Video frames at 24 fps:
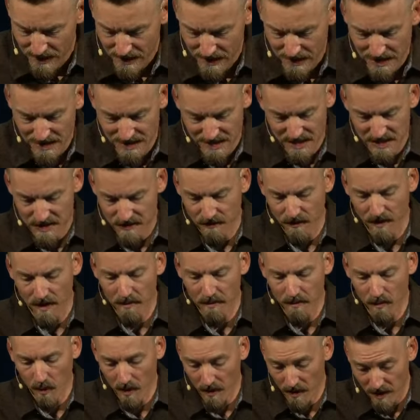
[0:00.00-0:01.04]
He says,
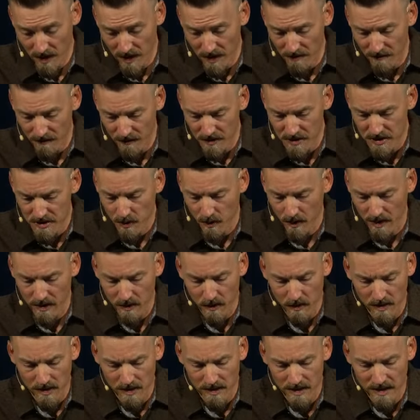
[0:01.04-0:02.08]
from within, in verse
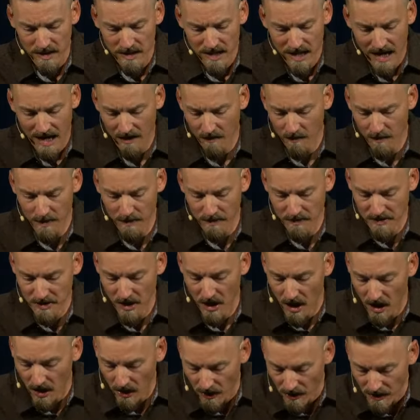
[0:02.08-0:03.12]
21, out of people's
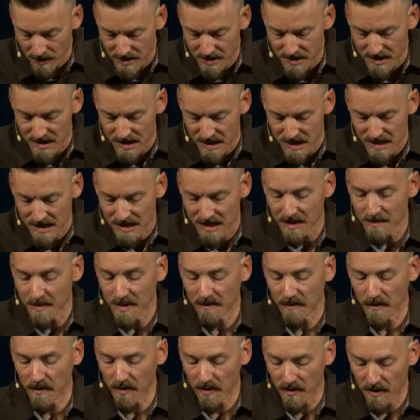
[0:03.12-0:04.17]
hearts come
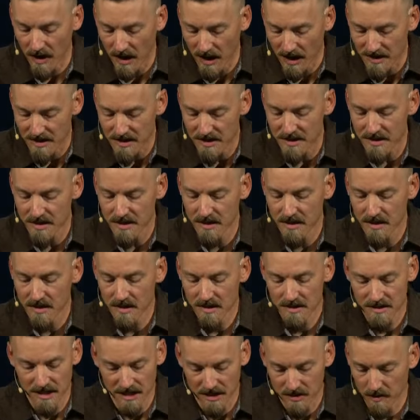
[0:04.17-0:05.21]
evil thoughts,
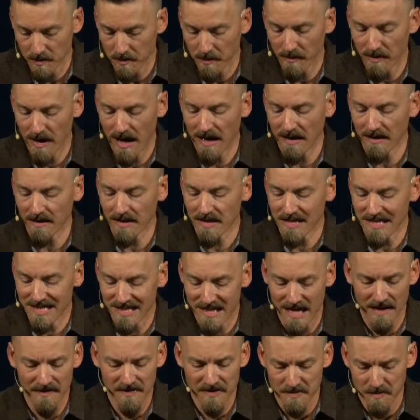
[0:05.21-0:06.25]
sexual immoralities,
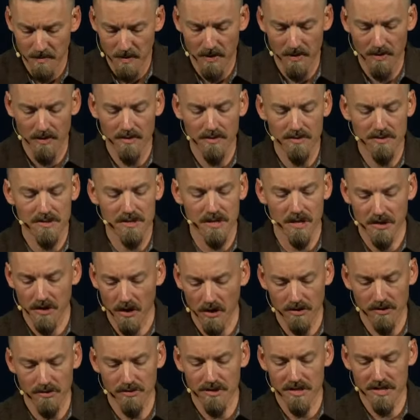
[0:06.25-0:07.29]
thefts, murders,
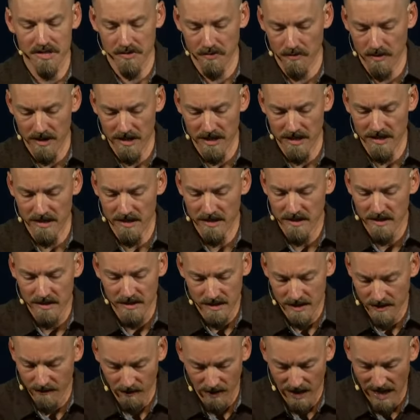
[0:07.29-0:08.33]
adulteries, greed,
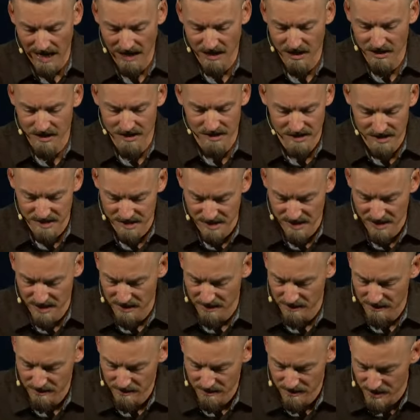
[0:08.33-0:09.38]
evil actions, deceit,
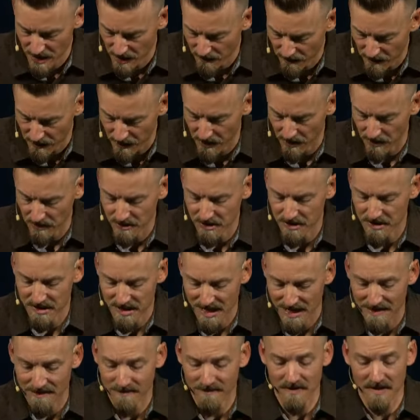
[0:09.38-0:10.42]
self-indulgence,
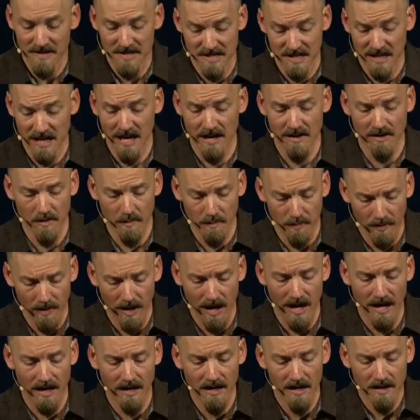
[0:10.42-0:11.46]
envy, slander,
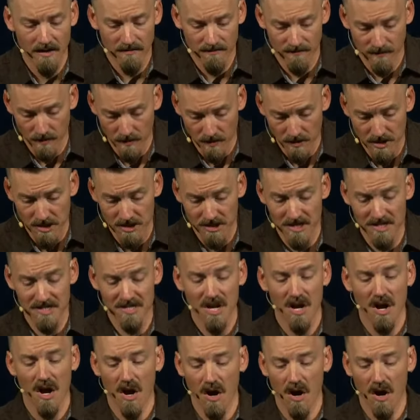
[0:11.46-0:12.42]
pride, foolishness.